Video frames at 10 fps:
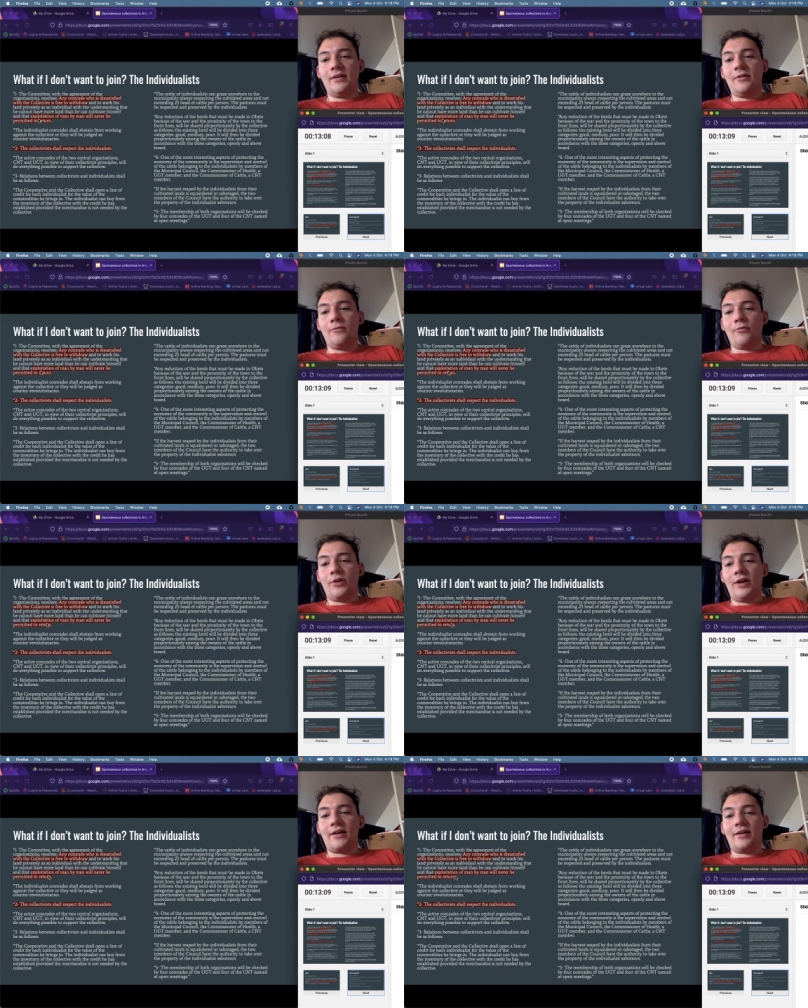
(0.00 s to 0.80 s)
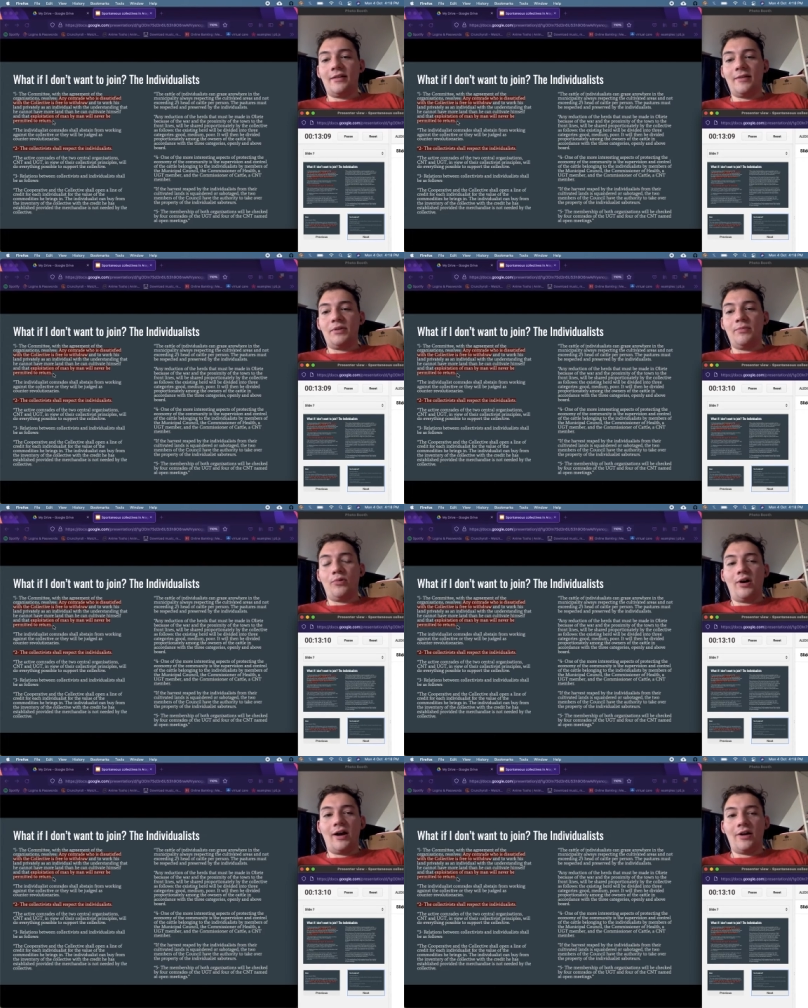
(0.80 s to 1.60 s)
we're not going to let people
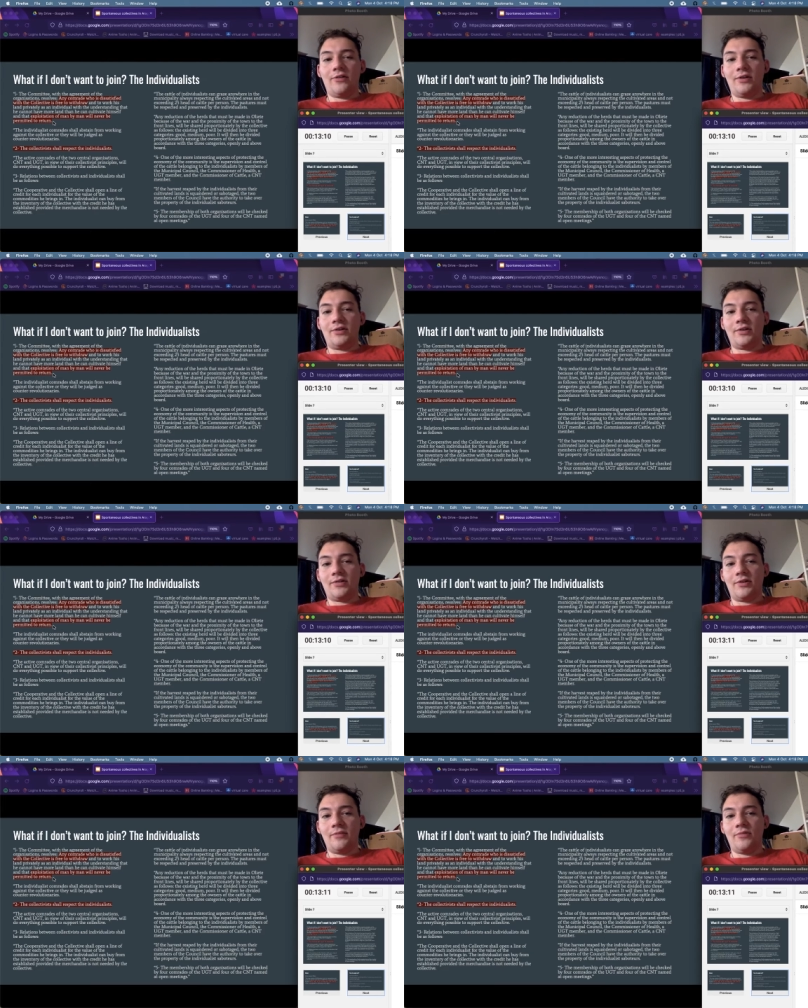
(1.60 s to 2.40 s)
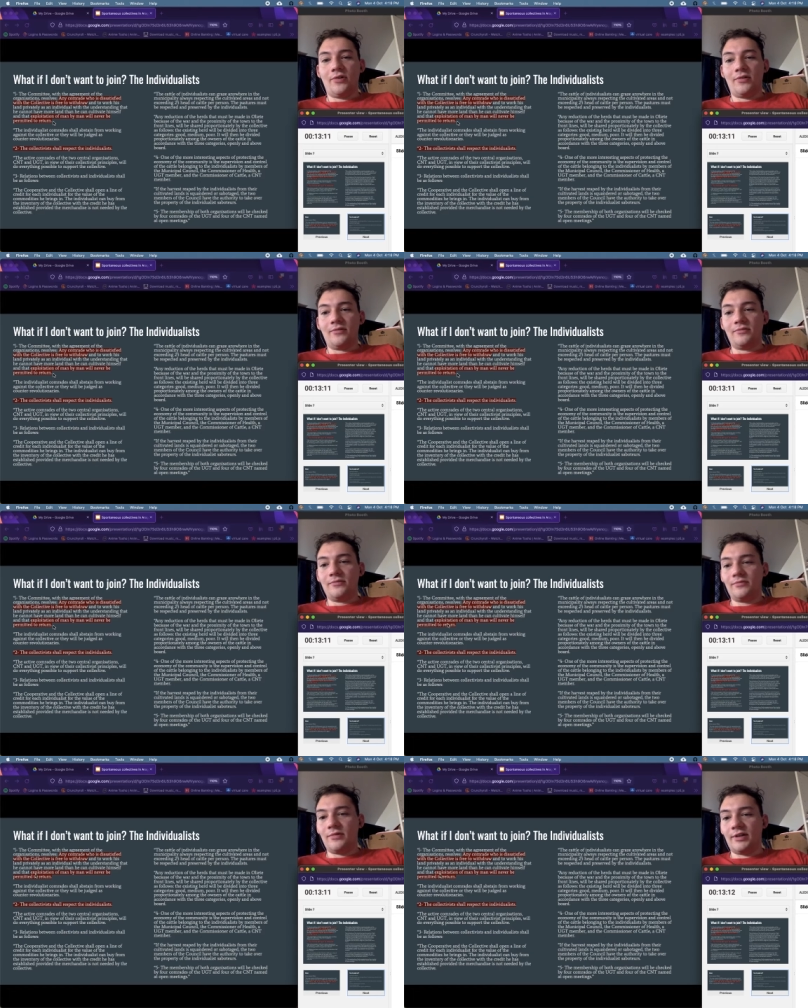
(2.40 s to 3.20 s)
hire each other anymore.
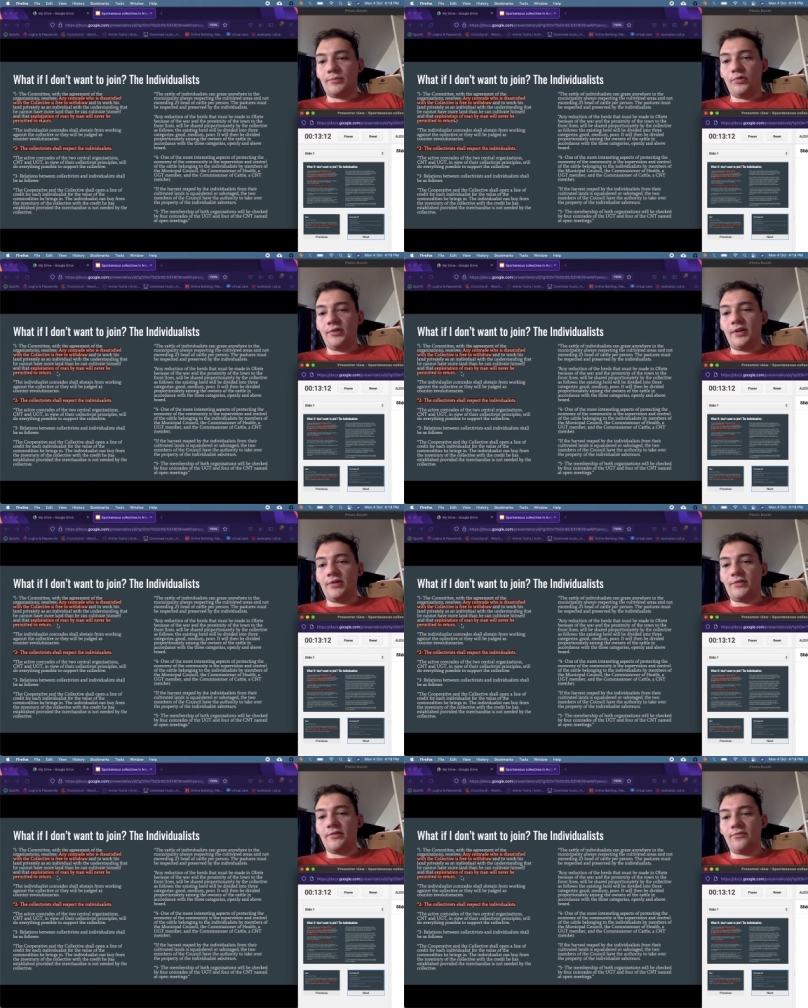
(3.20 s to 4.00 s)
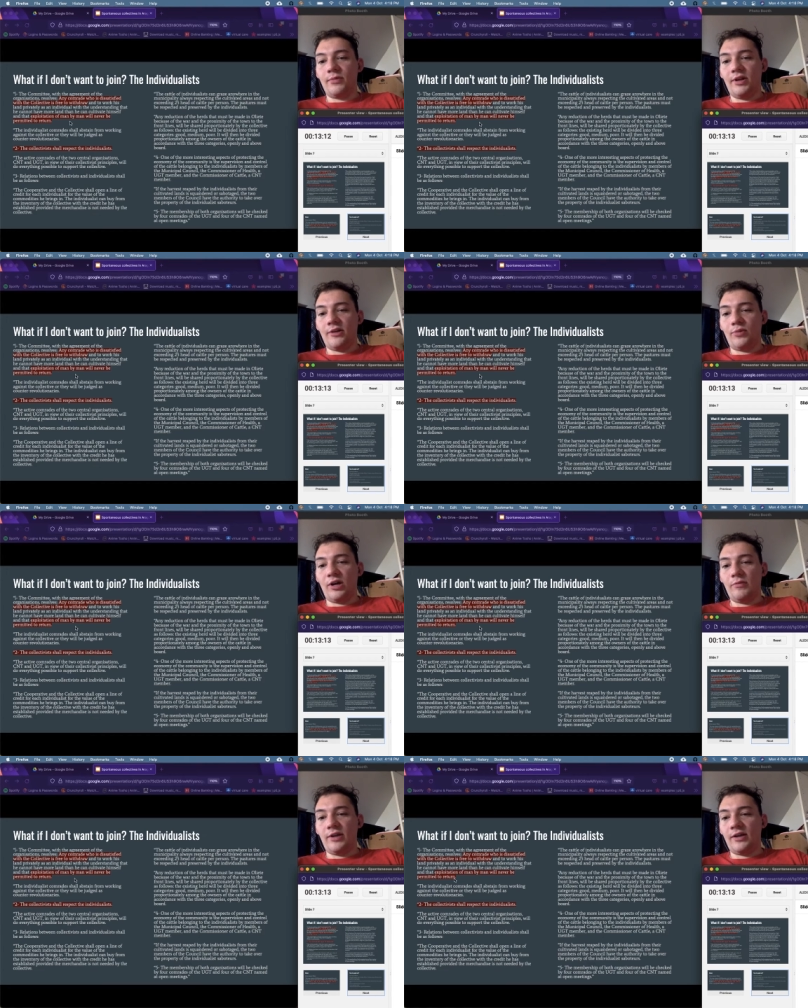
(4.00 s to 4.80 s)
Exploitation of man by
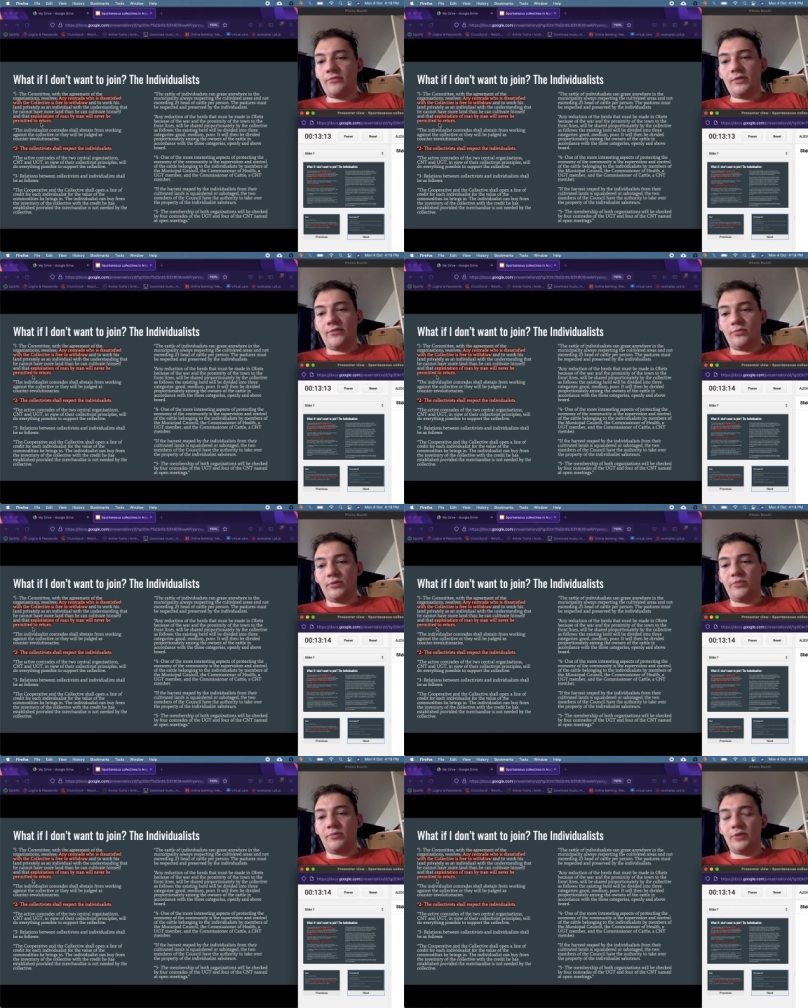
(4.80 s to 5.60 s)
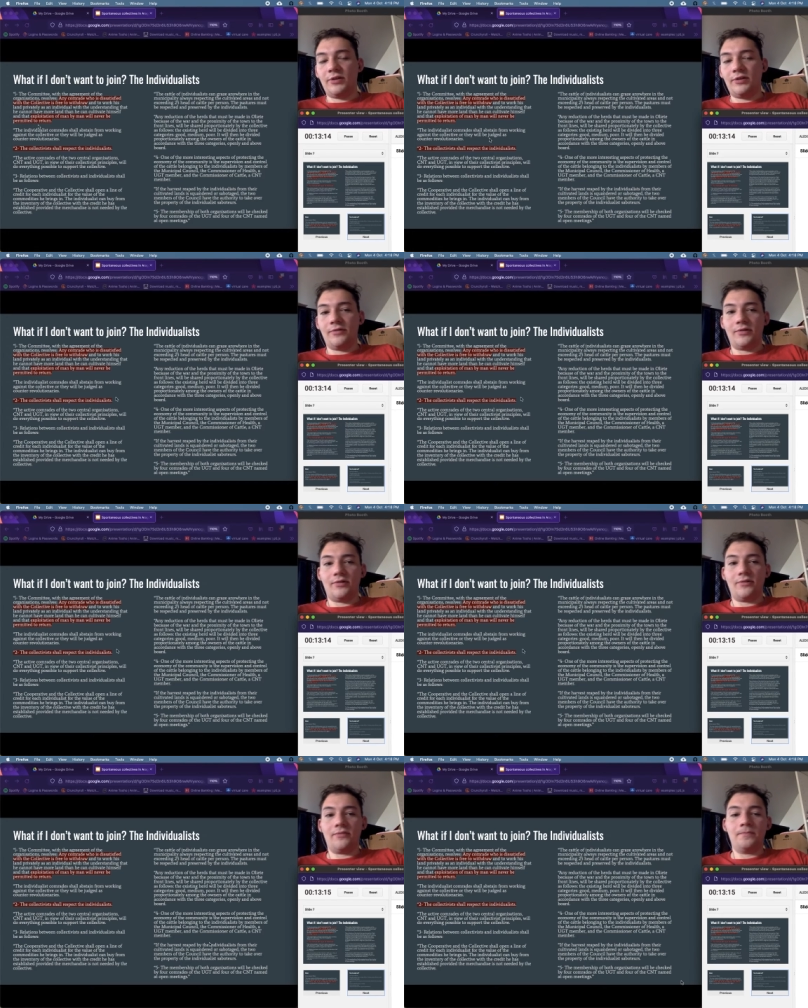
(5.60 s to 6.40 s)
man will never be permitted to return.
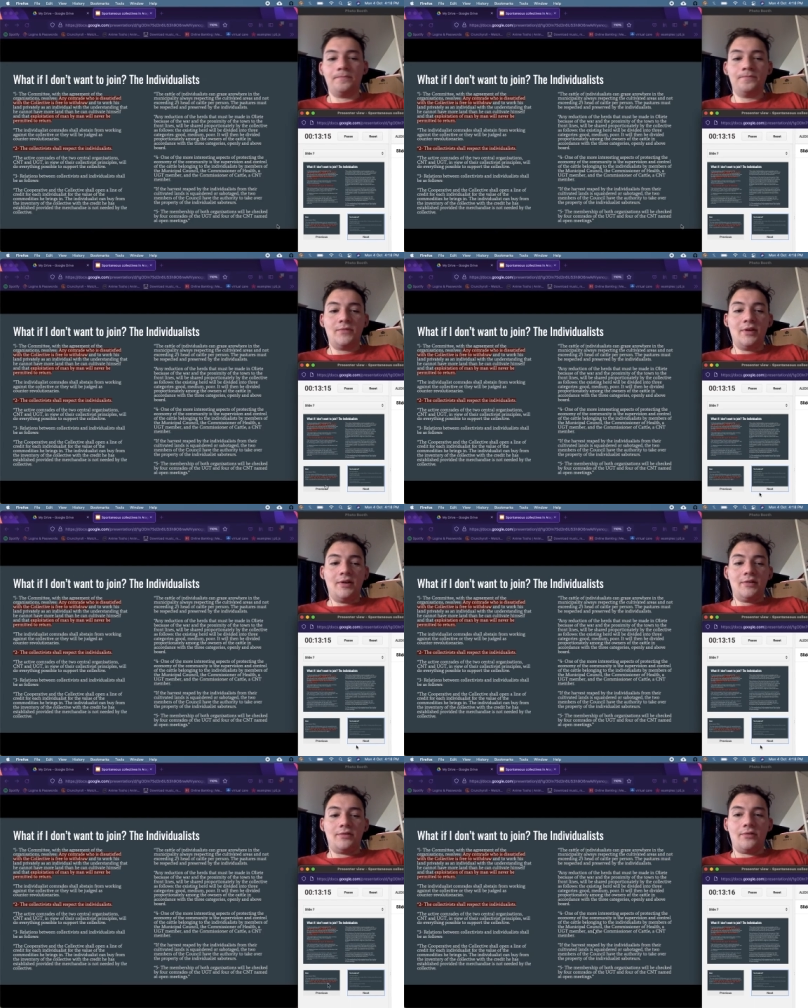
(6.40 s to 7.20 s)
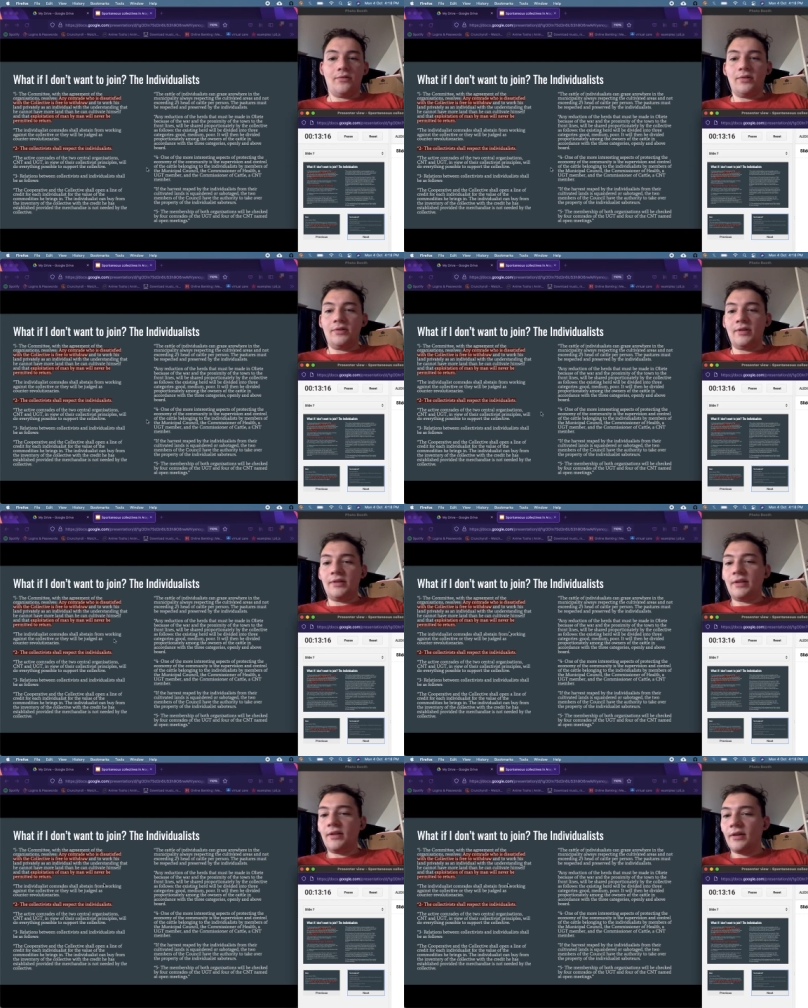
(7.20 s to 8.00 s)
So they
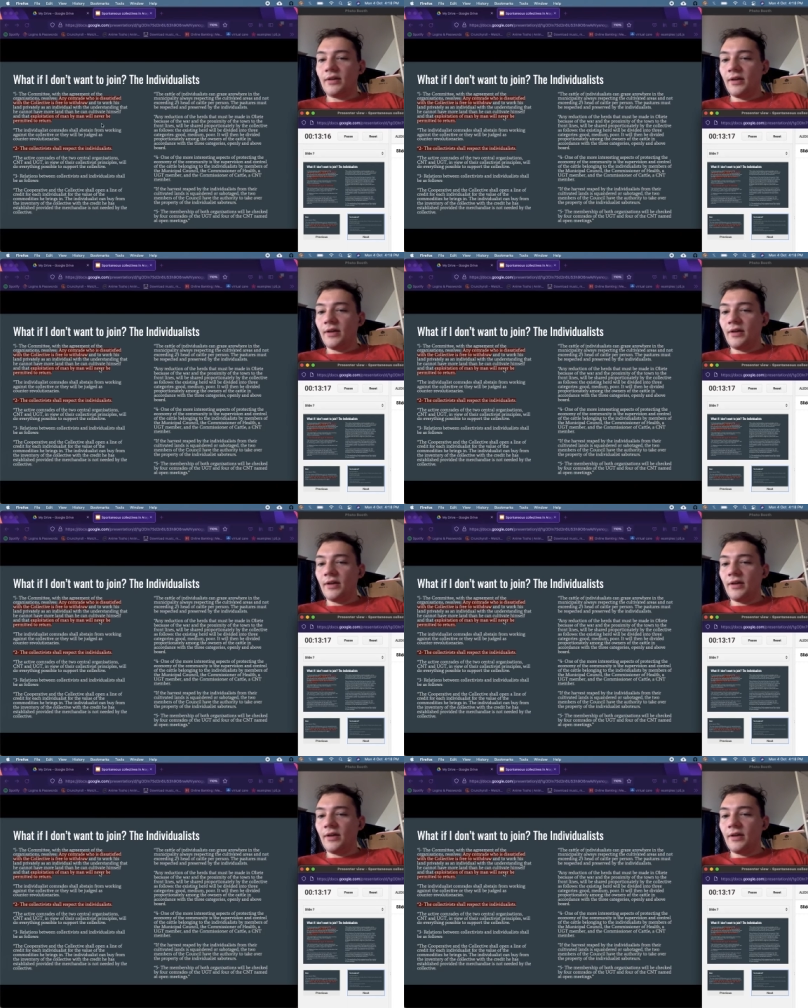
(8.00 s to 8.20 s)
say, like,